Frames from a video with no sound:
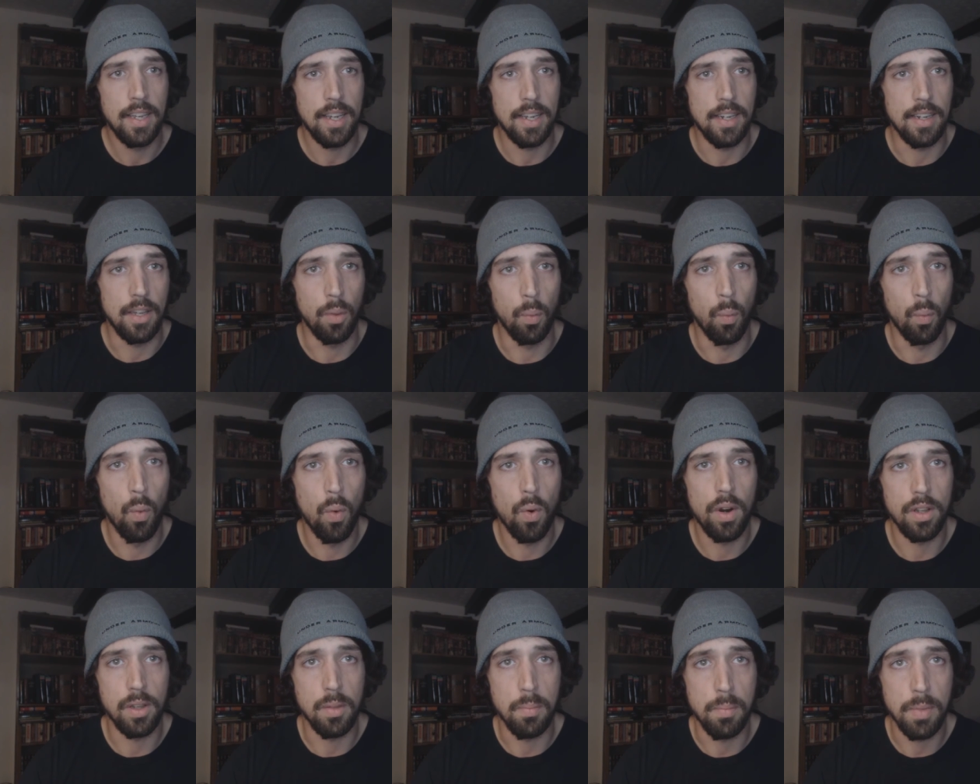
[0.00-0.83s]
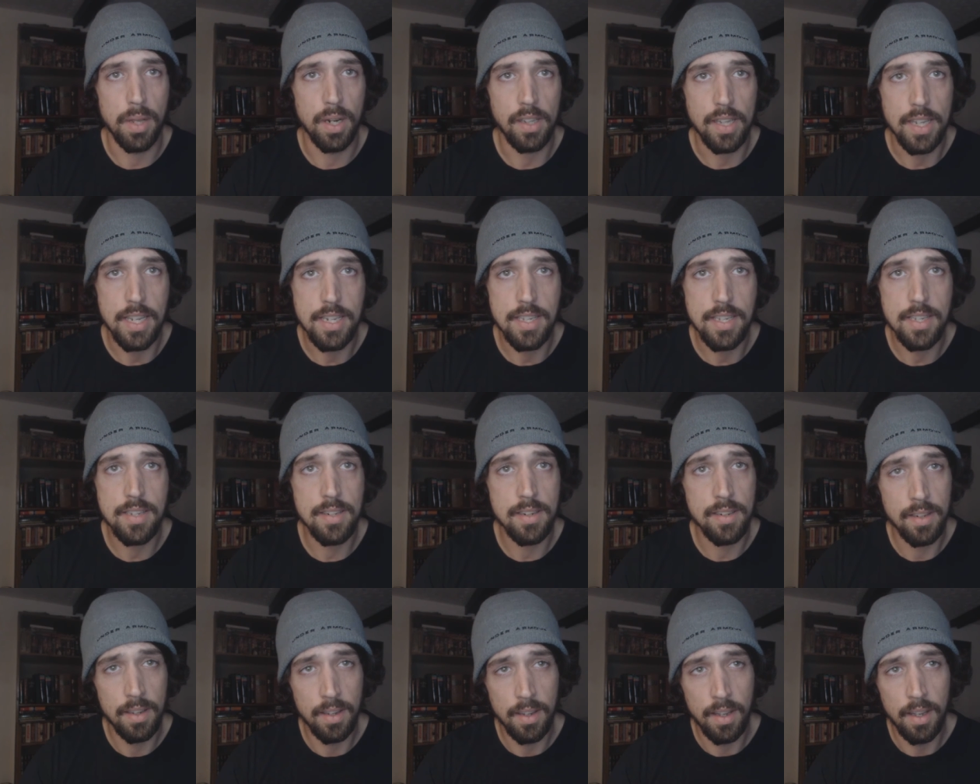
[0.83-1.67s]
And in the war in the Middle
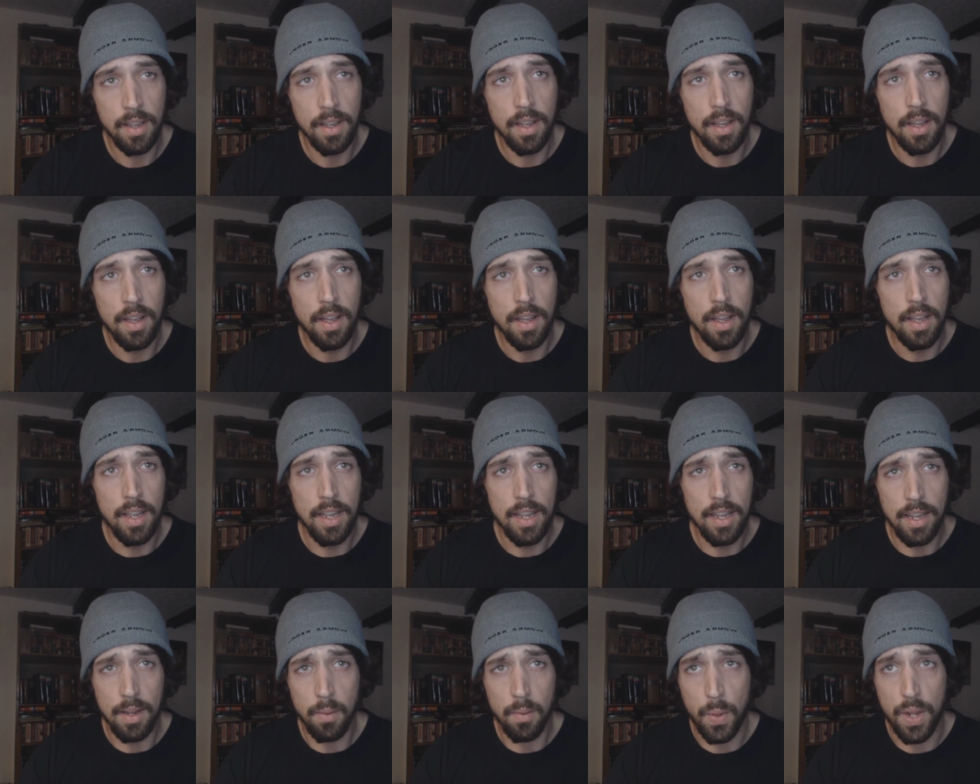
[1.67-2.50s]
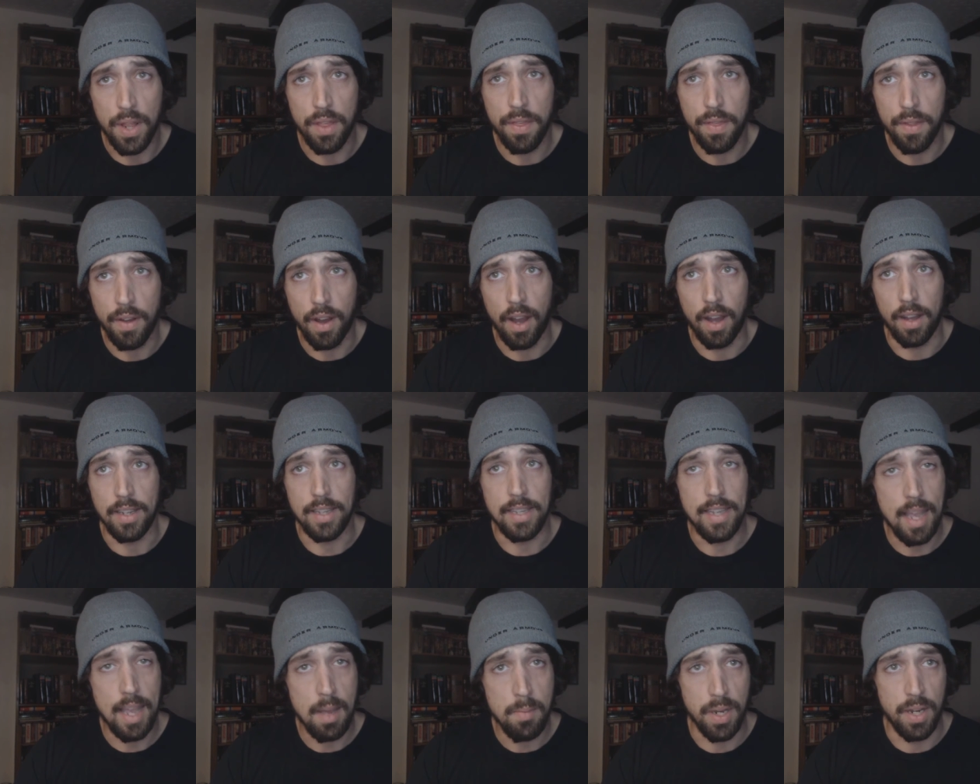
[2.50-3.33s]
East, with uh,
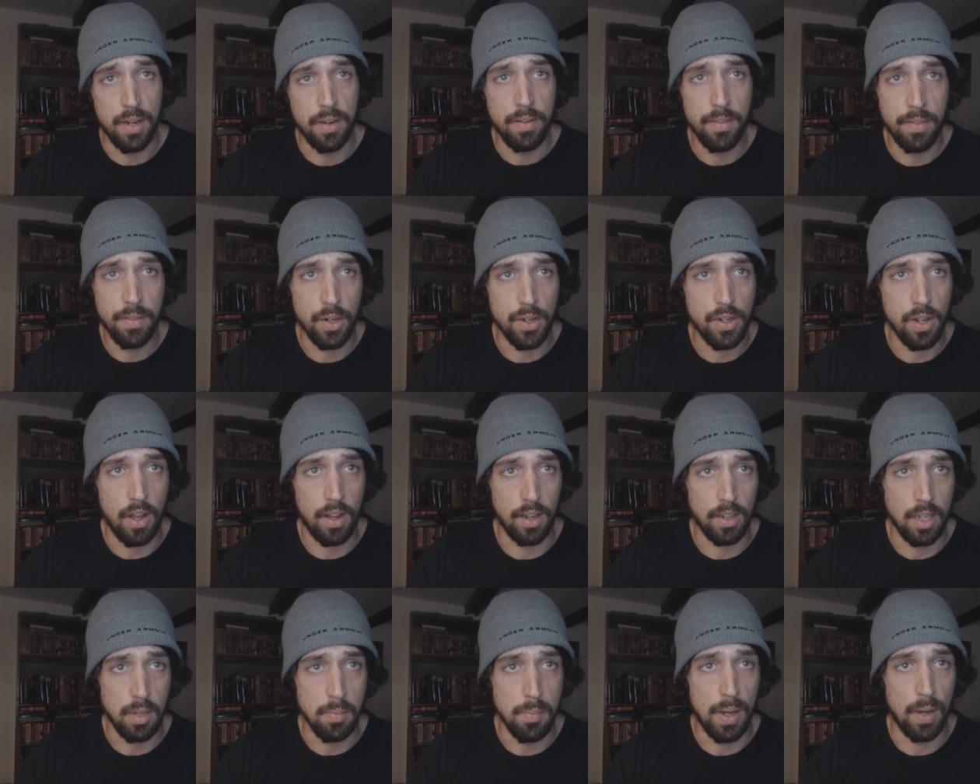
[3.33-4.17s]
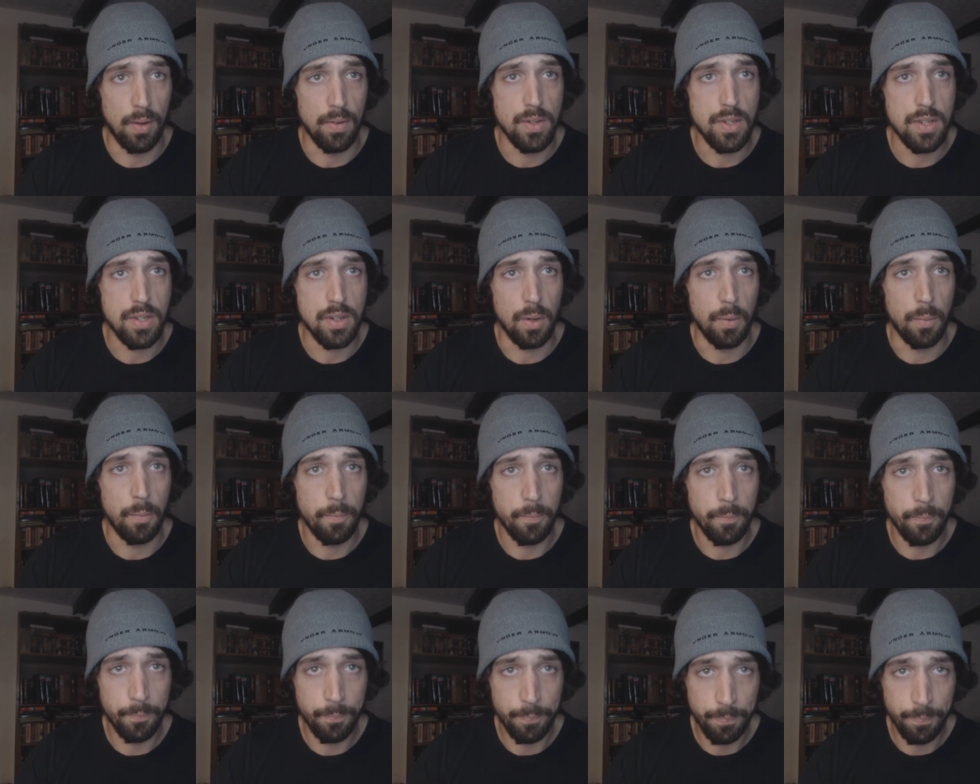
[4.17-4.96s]
Yemen, they're talking about. So